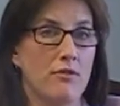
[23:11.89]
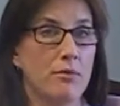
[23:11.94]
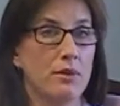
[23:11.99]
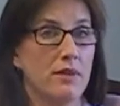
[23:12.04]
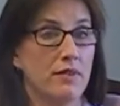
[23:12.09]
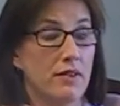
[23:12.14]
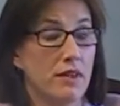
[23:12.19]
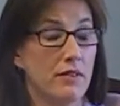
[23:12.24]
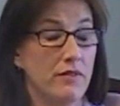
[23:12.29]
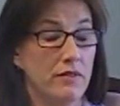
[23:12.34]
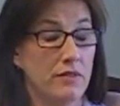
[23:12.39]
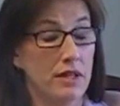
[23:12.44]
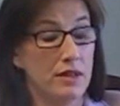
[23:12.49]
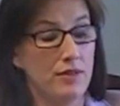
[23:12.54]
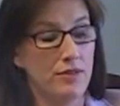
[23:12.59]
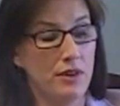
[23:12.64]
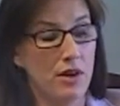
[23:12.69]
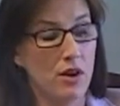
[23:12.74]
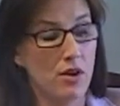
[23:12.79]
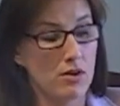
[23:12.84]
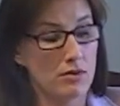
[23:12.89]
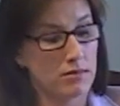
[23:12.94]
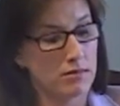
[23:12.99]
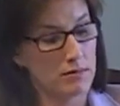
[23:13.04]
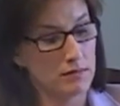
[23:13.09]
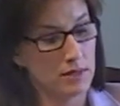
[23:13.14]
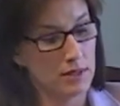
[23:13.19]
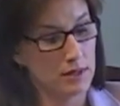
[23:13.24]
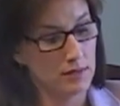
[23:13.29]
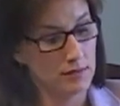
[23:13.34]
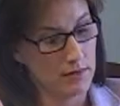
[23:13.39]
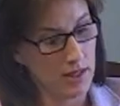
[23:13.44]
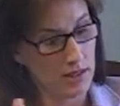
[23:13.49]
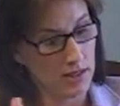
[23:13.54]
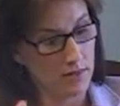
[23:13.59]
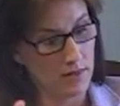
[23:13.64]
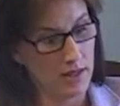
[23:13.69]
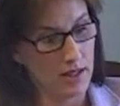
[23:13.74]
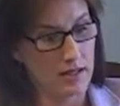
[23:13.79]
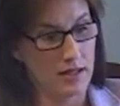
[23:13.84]
But if y'all think of
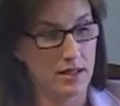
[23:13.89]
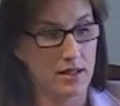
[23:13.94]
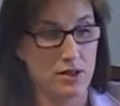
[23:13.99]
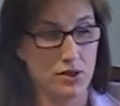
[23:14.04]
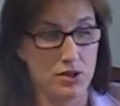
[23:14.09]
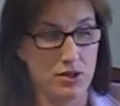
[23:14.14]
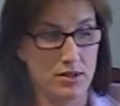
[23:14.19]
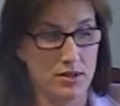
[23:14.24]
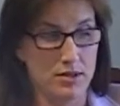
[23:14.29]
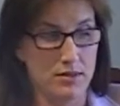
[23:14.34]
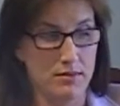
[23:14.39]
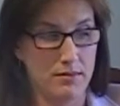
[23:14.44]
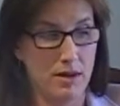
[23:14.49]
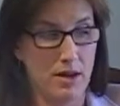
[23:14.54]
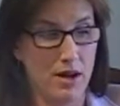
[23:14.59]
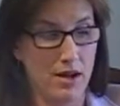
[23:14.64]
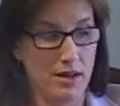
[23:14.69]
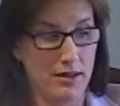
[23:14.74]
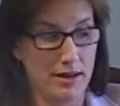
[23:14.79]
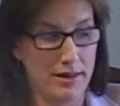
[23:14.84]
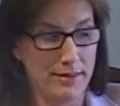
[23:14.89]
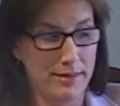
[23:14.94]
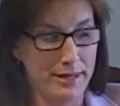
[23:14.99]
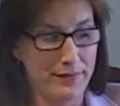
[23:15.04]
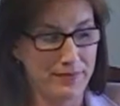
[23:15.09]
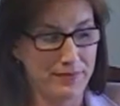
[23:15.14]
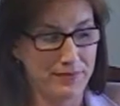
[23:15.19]
anything, just holler at me.